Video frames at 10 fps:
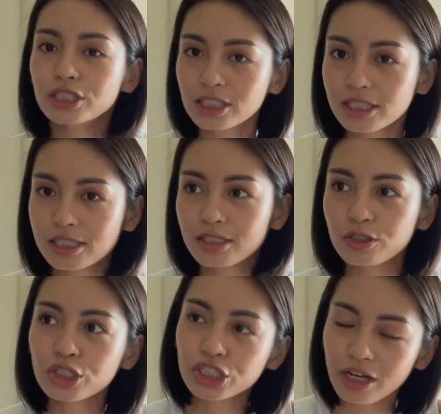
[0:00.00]
just to
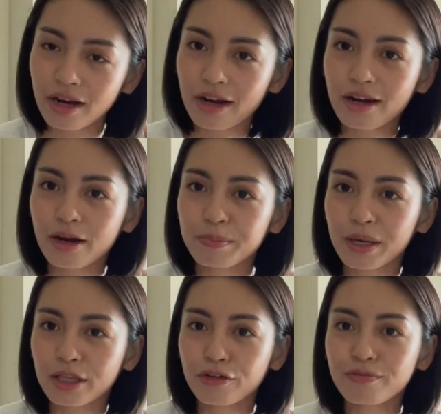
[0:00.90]
share a
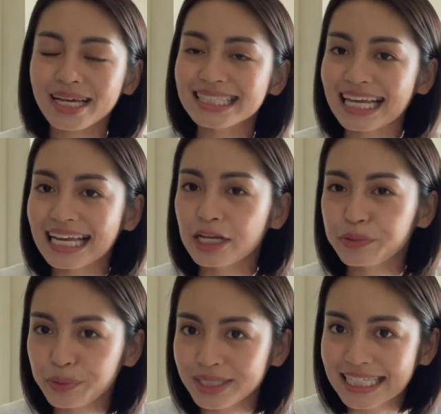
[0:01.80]
bit of my daily
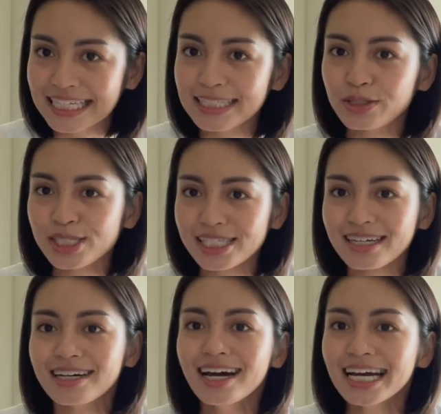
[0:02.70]
routine dun
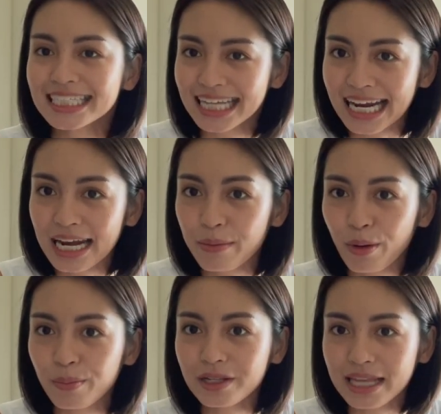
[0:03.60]
sa training
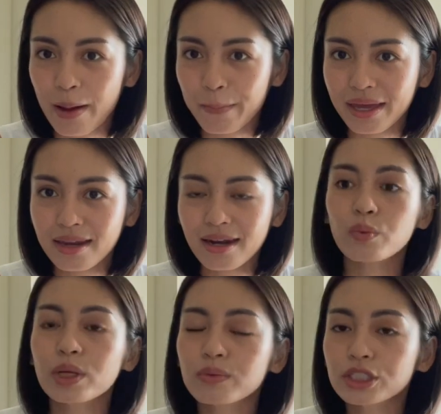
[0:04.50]
bubble namin,
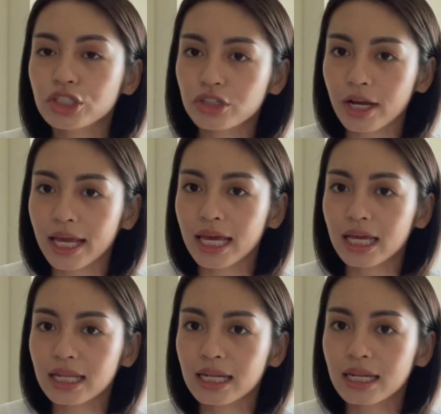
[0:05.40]
we would
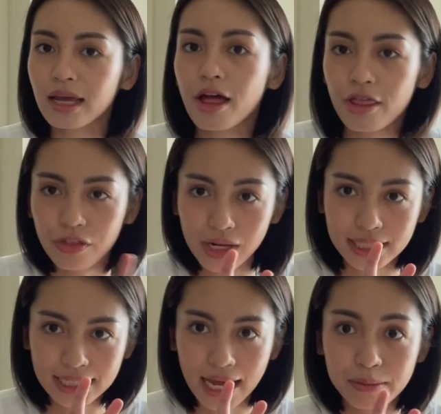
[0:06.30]
train 3
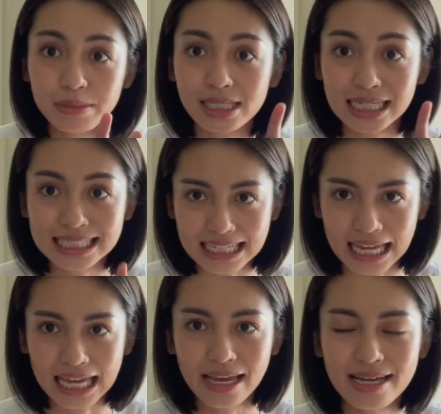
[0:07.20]
times a
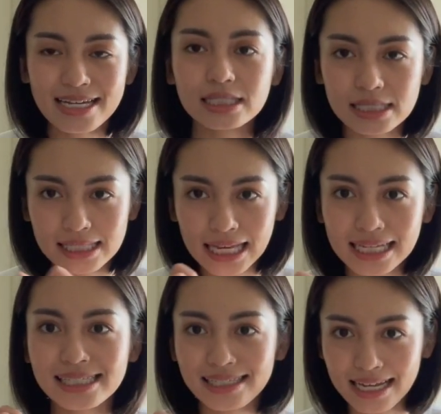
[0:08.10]
day,
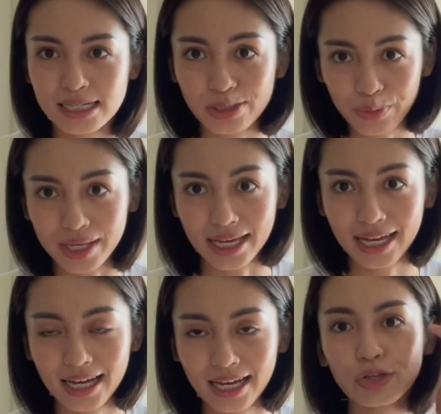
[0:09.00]
6 days a week.
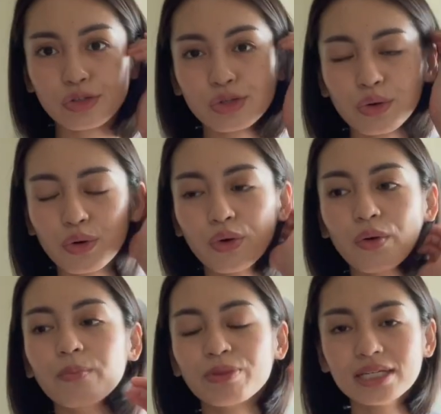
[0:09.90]

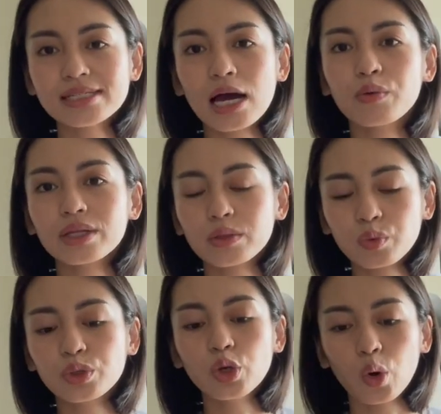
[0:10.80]
So this is how it
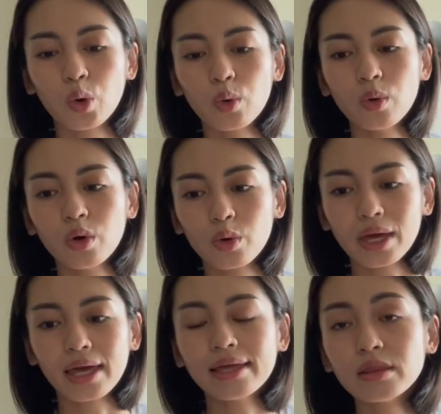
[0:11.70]
would go,
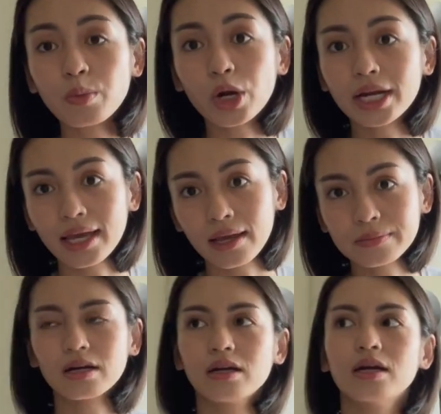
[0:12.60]
okay? In the
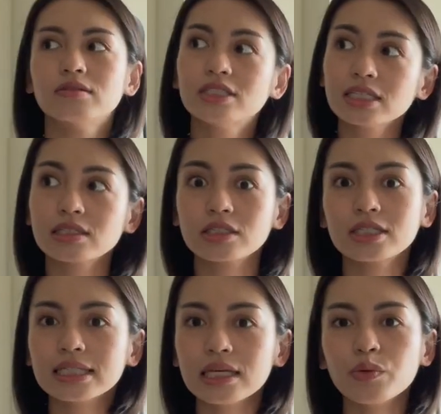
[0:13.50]
morning, around
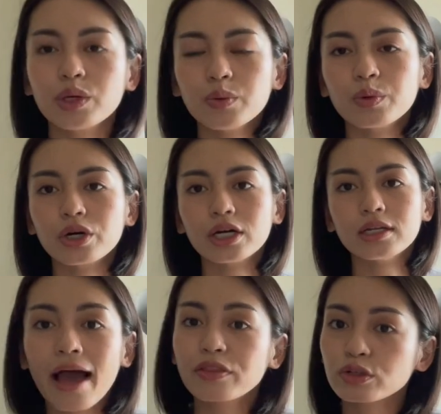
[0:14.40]
6:30, we would
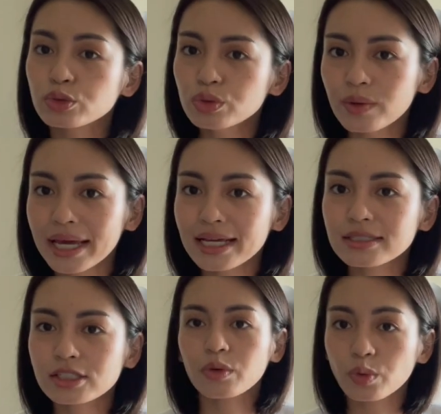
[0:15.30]
either do
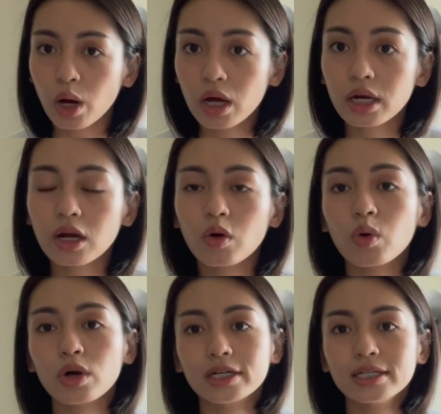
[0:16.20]
weights, run,
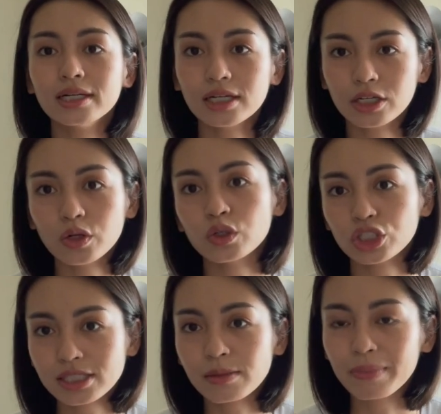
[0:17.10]
or, you know,
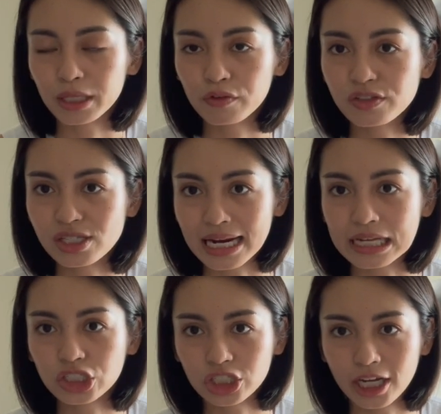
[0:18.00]
just a bit of
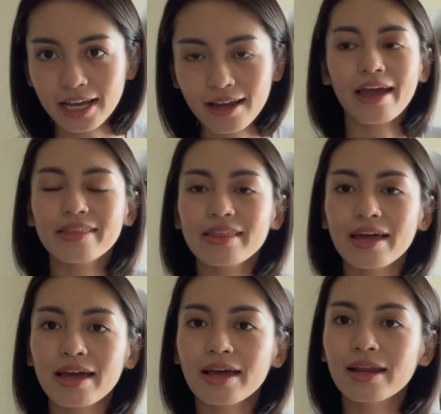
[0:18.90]
stretching. And
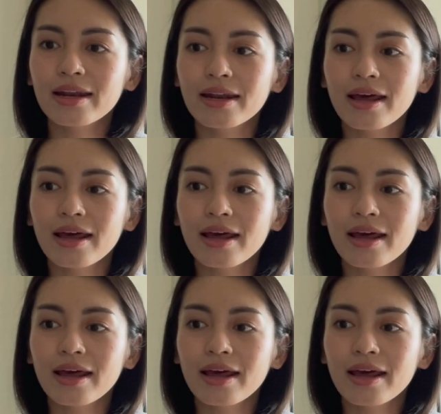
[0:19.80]
then